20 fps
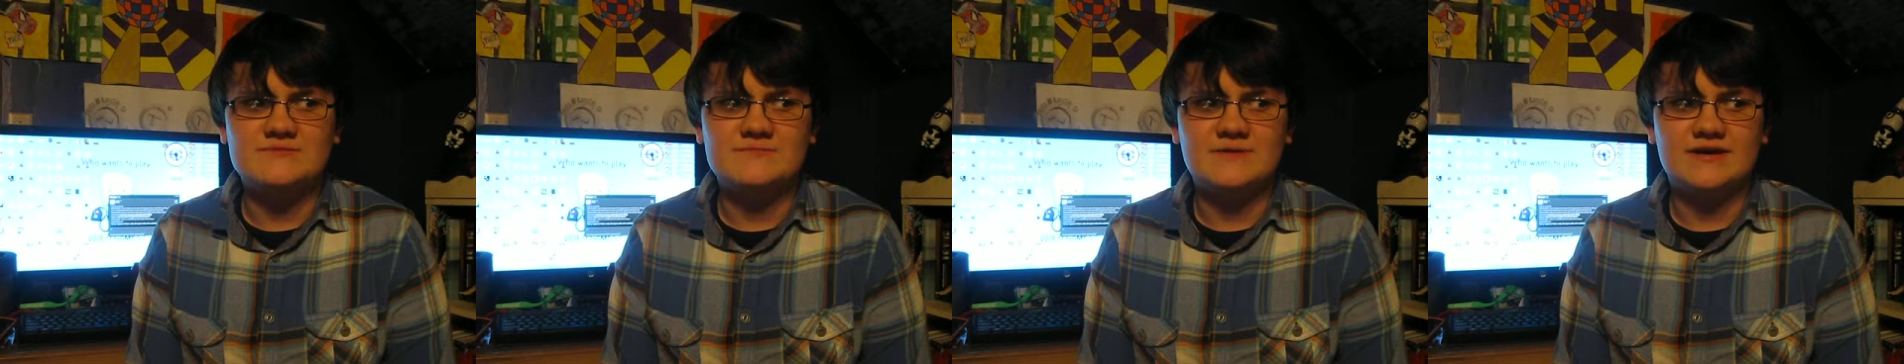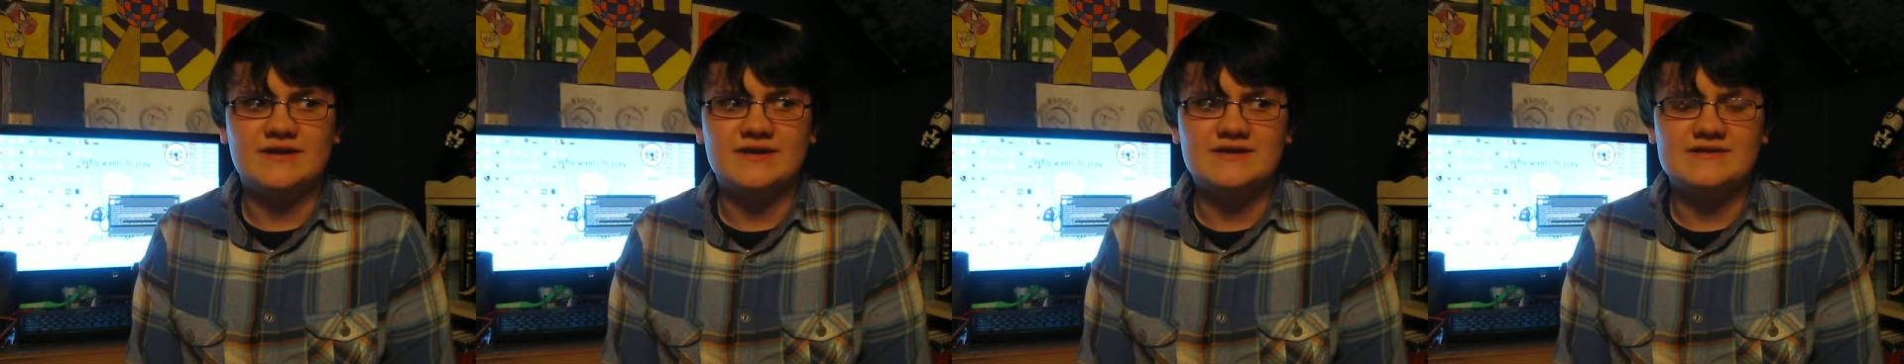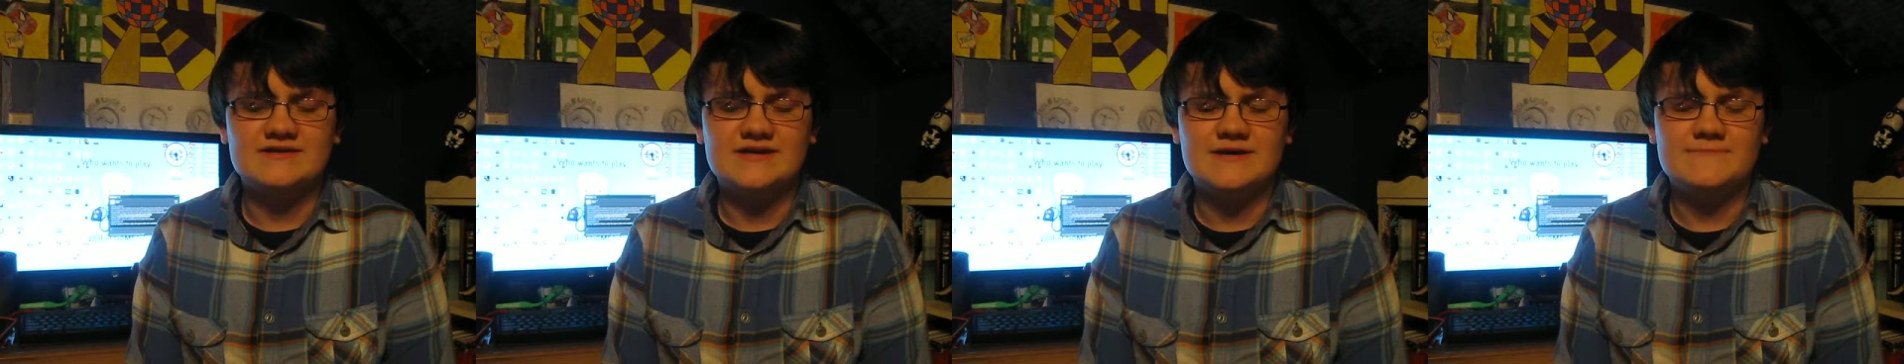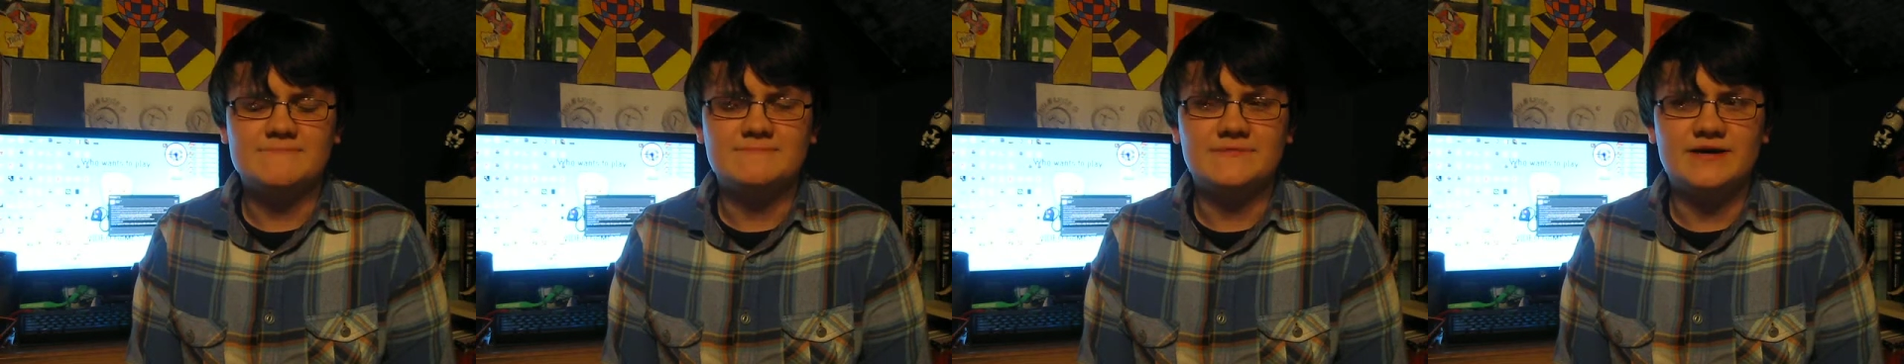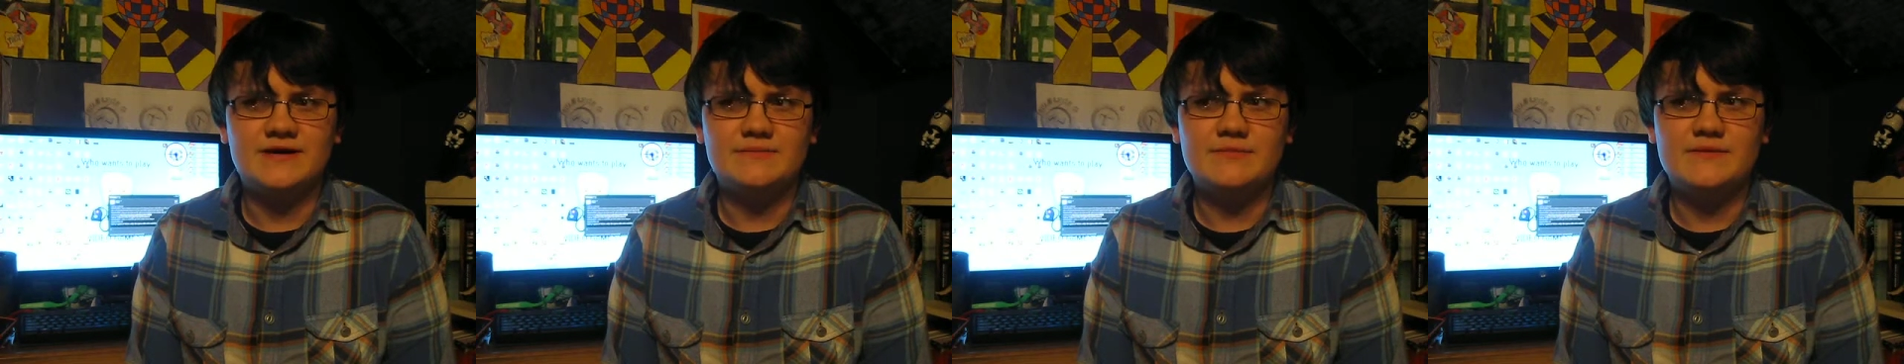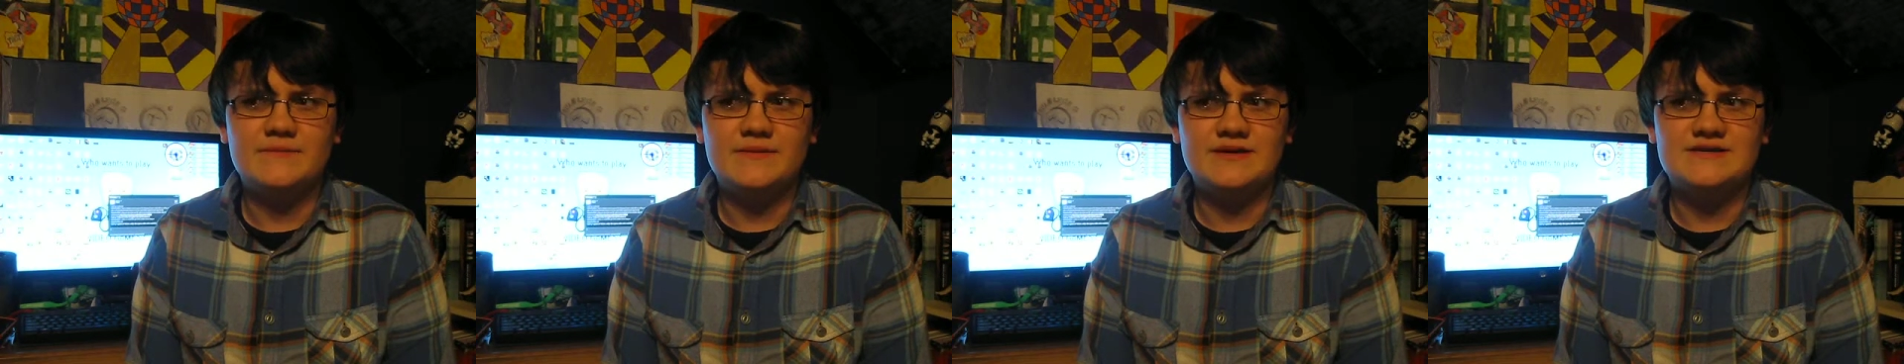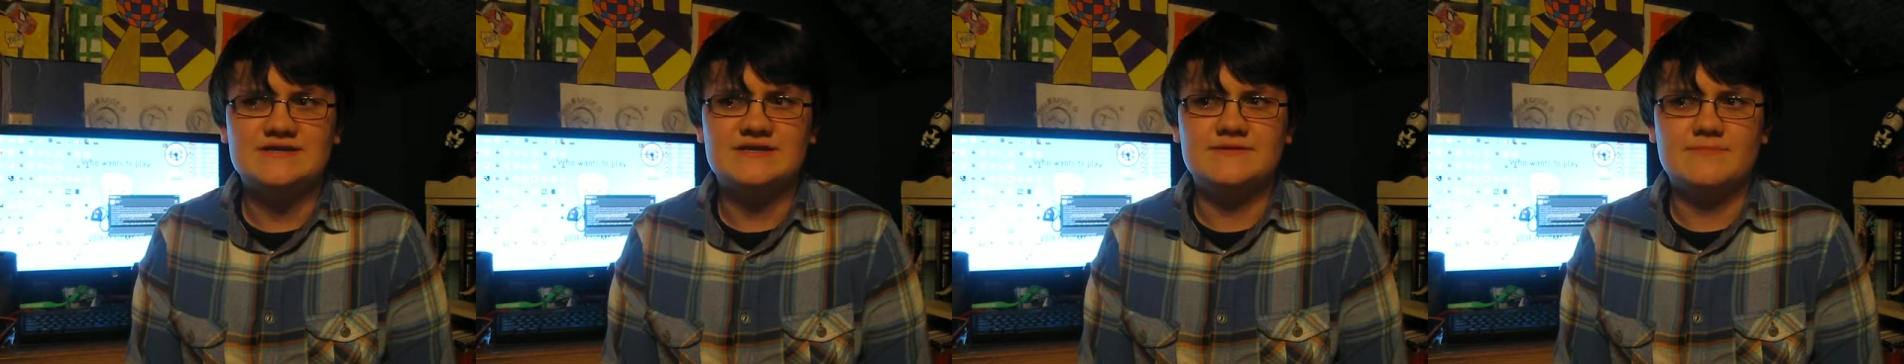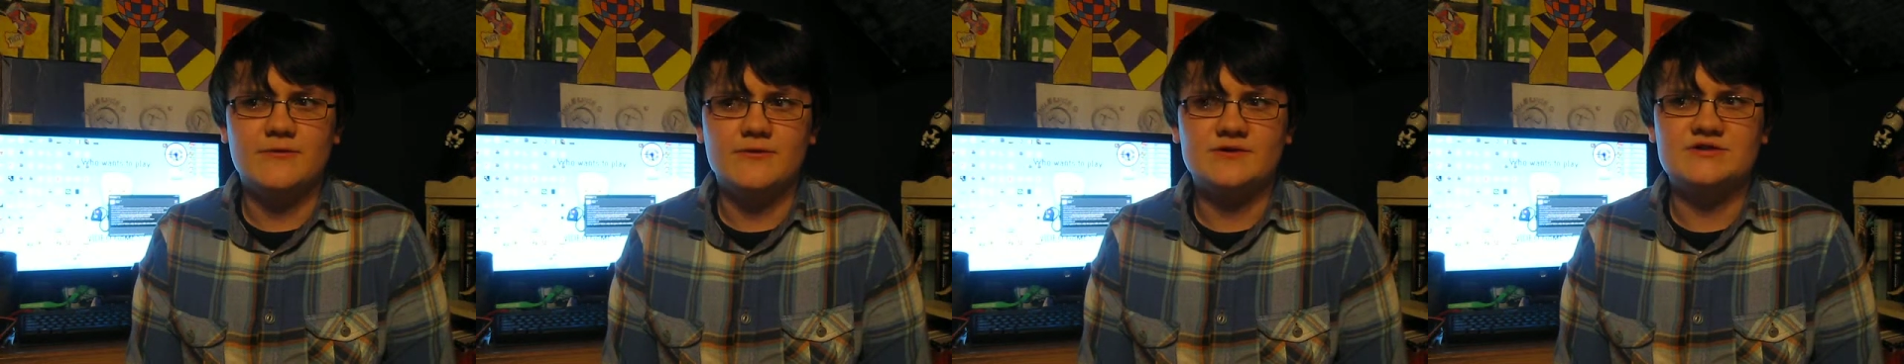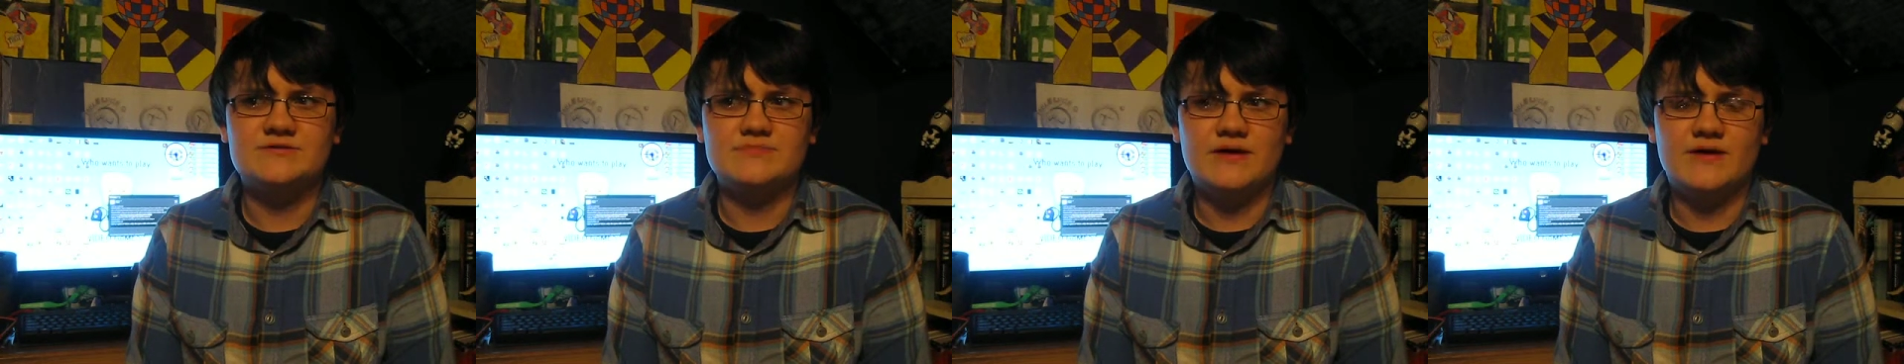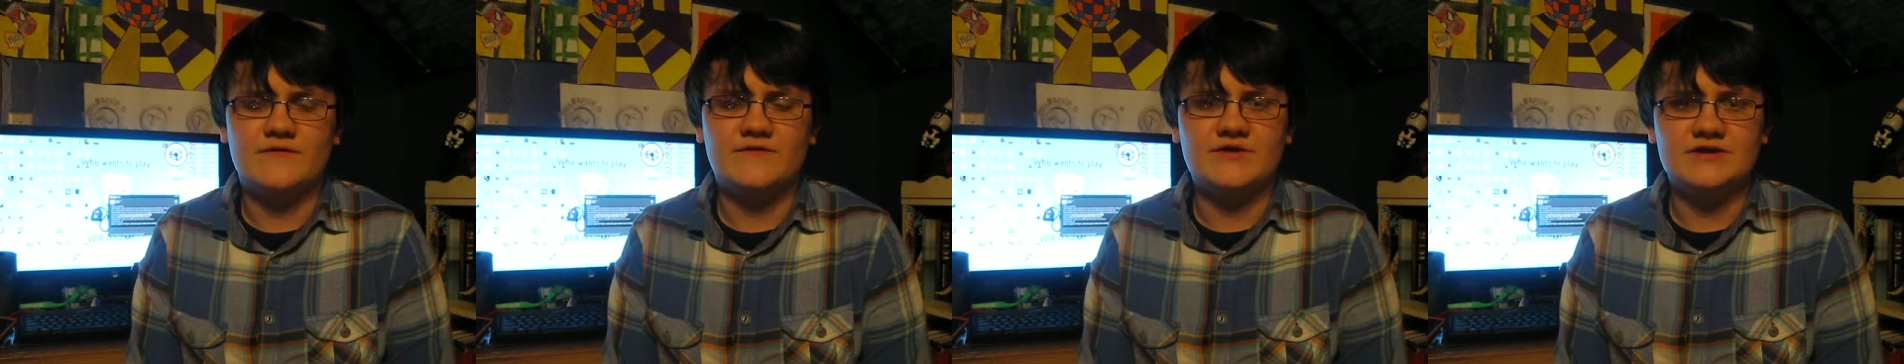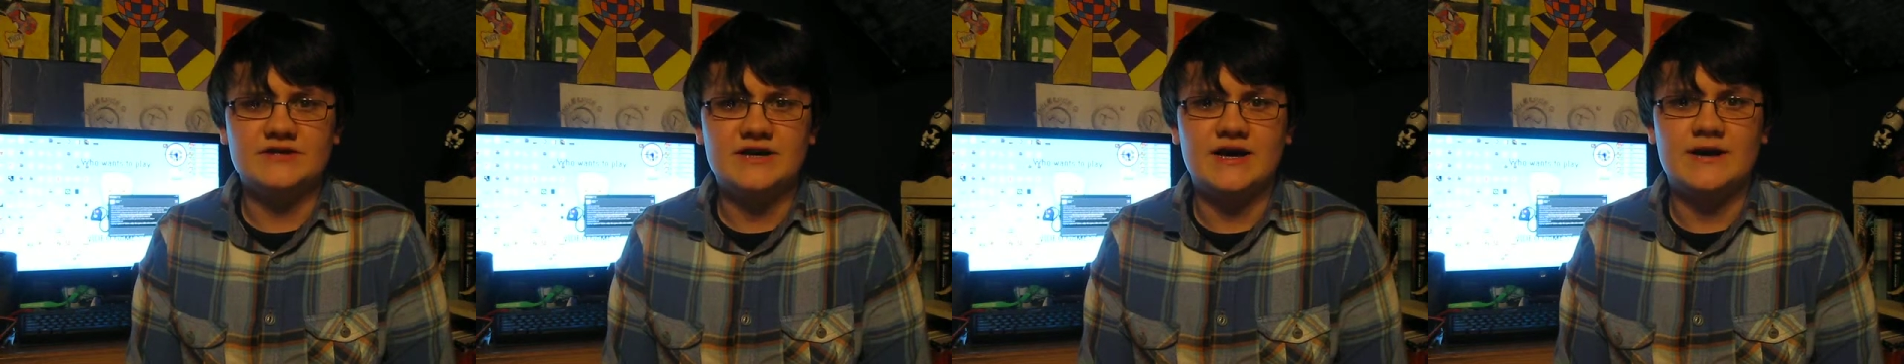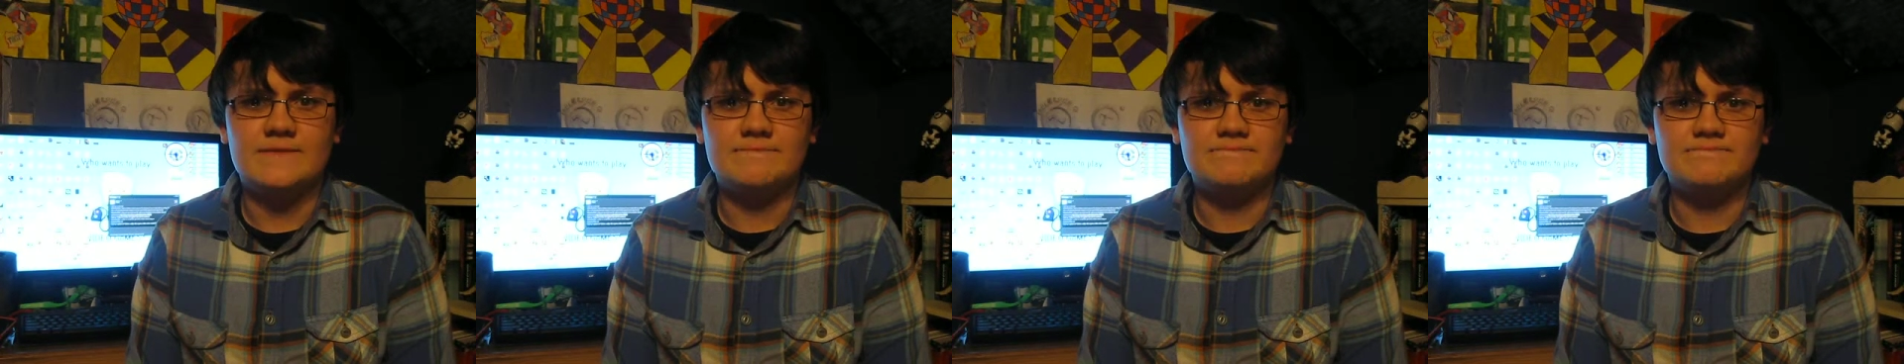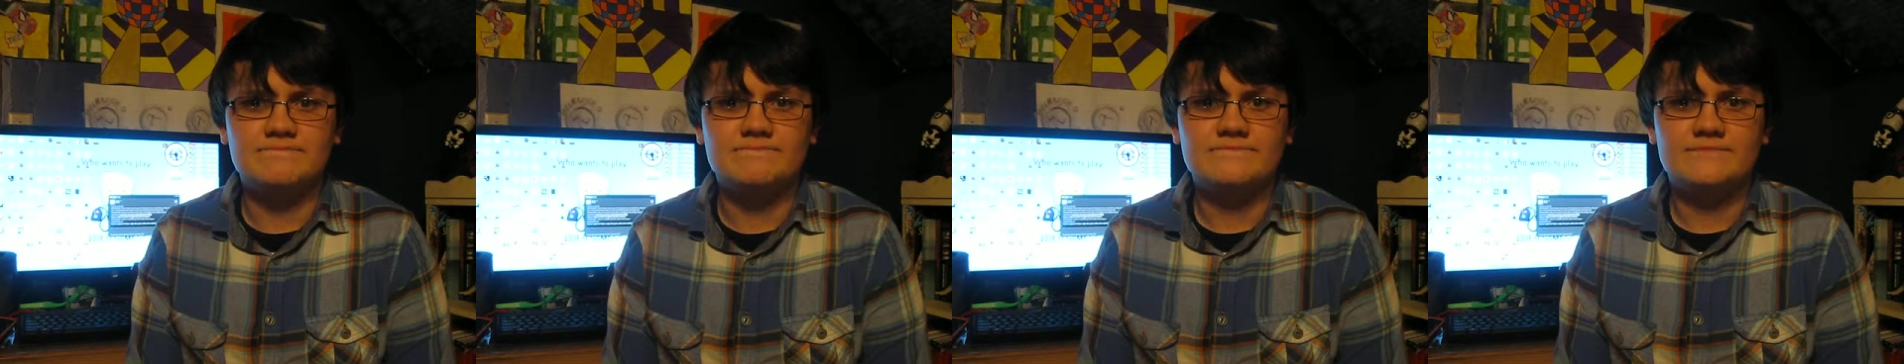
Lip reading: because I'm gonna be busy most of my free time.